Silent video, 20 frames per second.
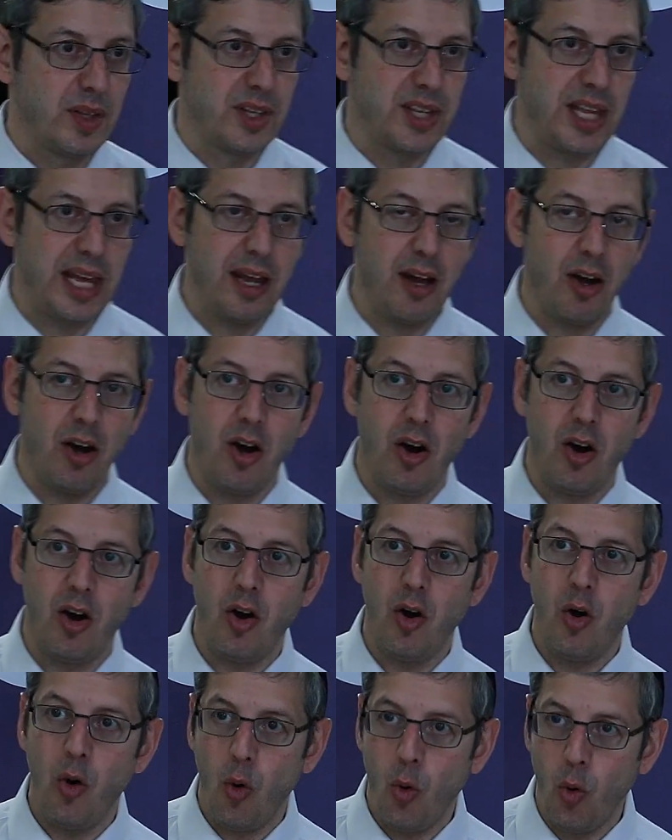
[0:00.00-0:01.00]
They are
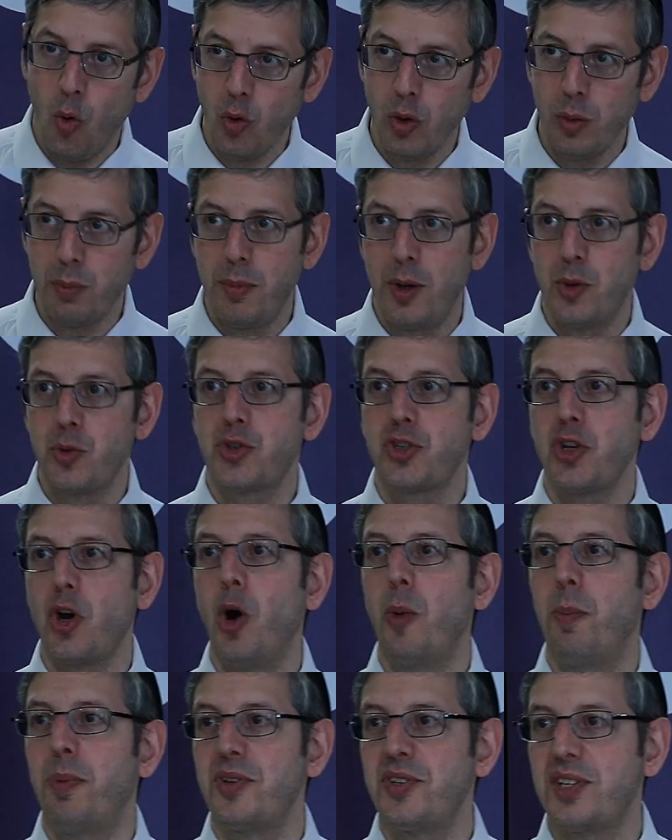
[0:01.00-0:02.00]
almost
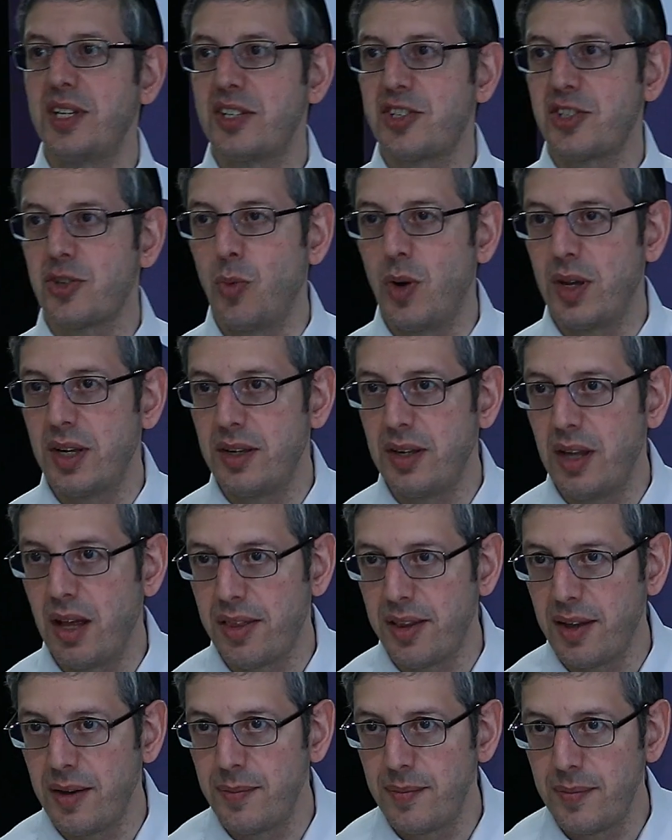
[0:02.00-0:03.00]
opposites to one
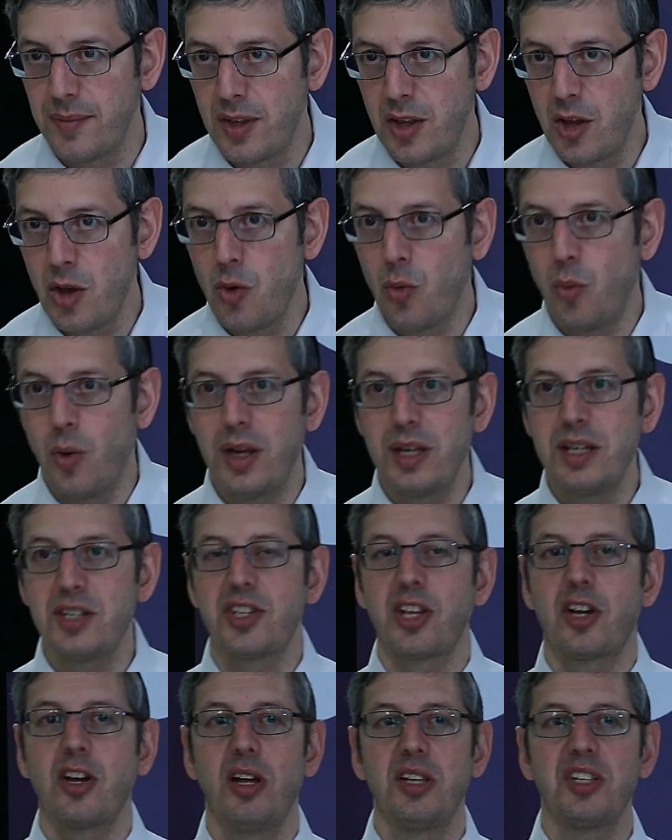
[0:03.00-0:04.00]
another. One
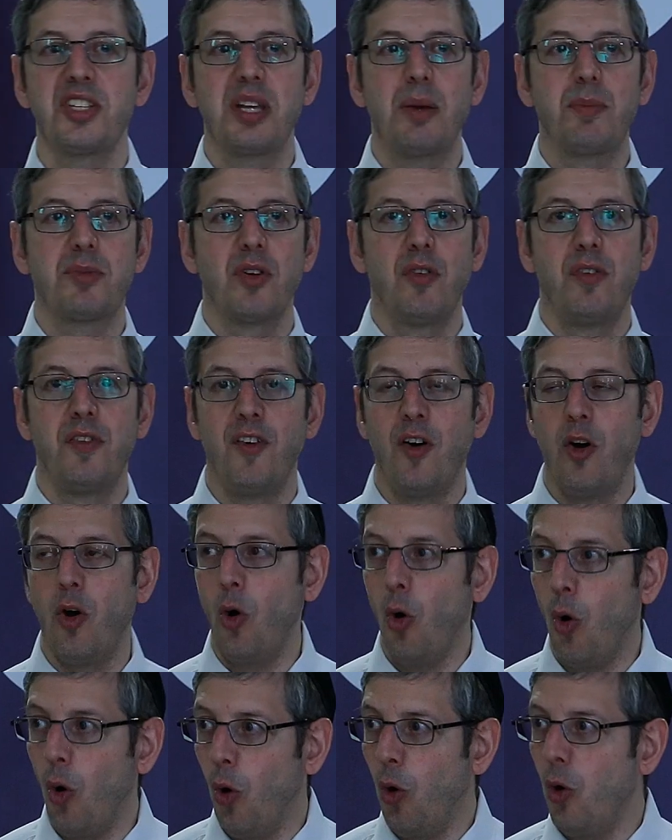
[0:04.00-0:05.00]
is the concept of
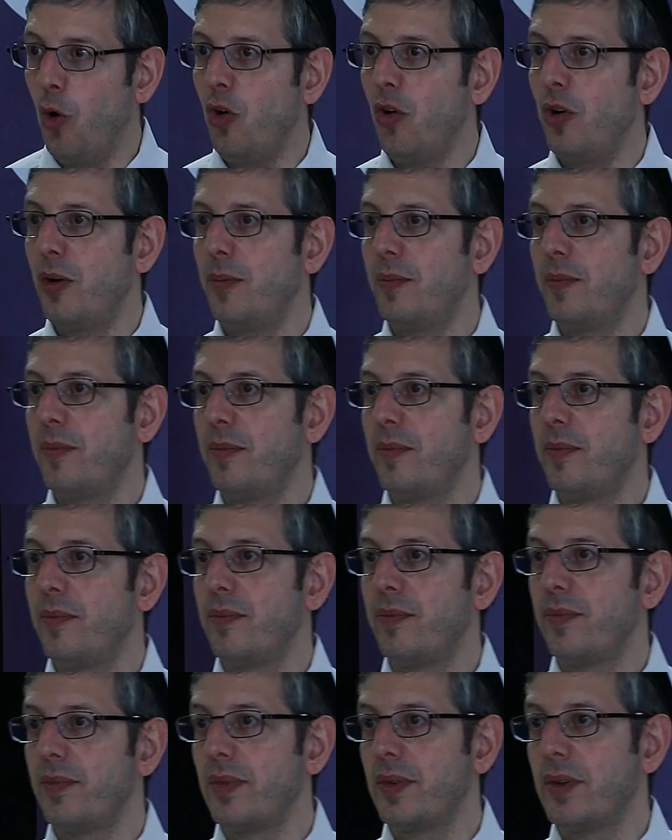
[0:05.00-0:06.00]
awe,
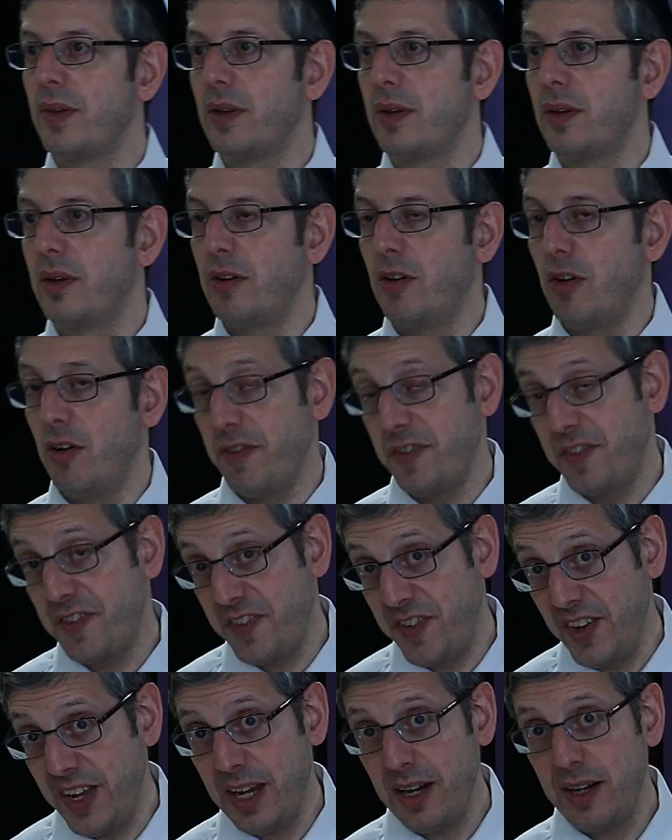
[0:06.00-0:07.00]

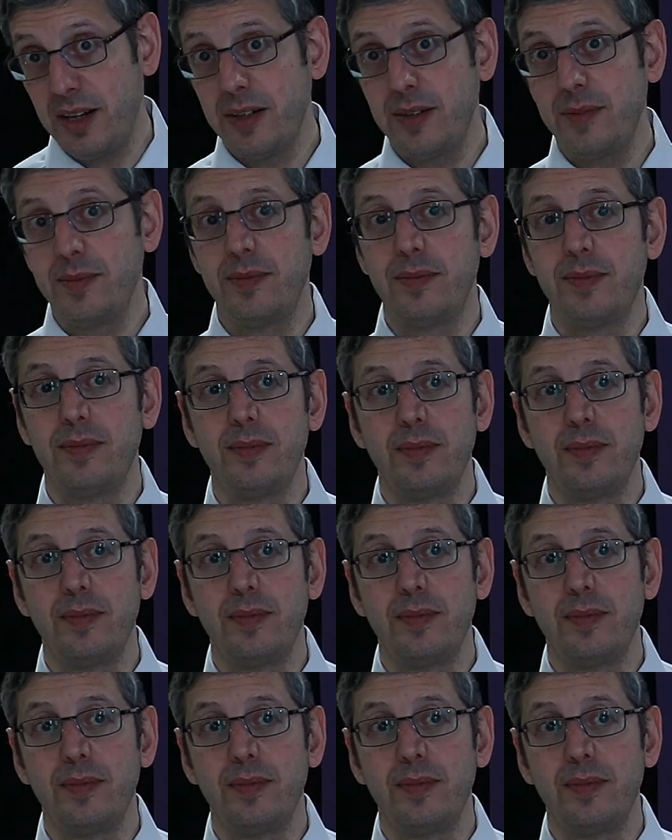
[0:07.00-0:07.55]
fear,